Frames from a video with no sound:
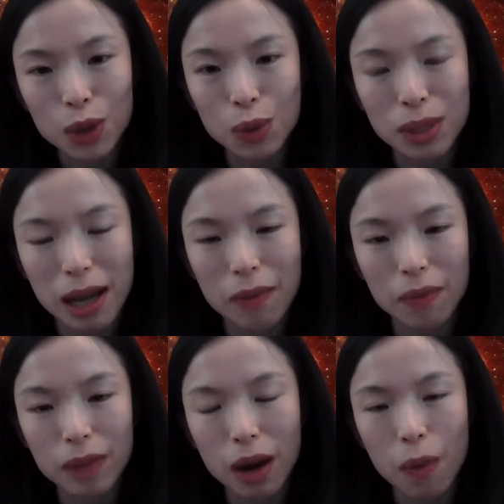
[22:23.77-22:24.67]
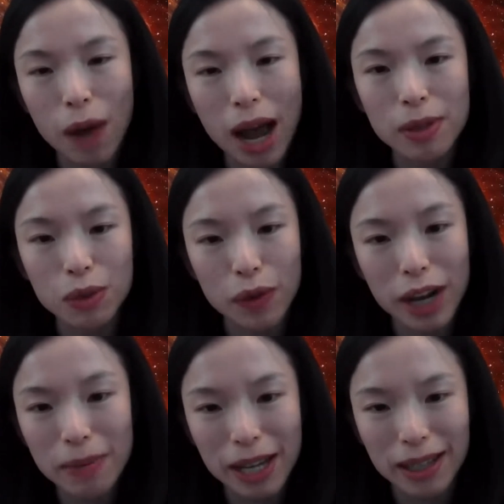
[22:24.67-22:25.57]
do some web
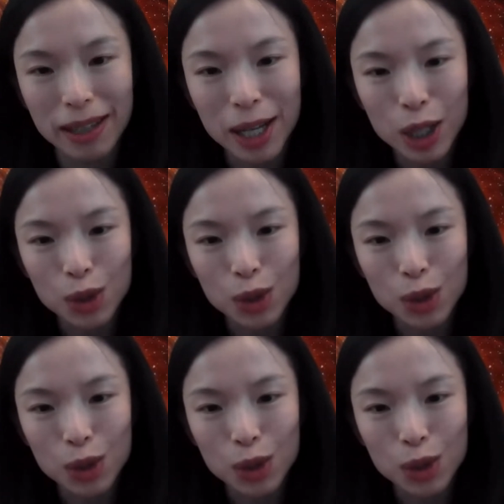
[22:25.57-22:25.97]
scraping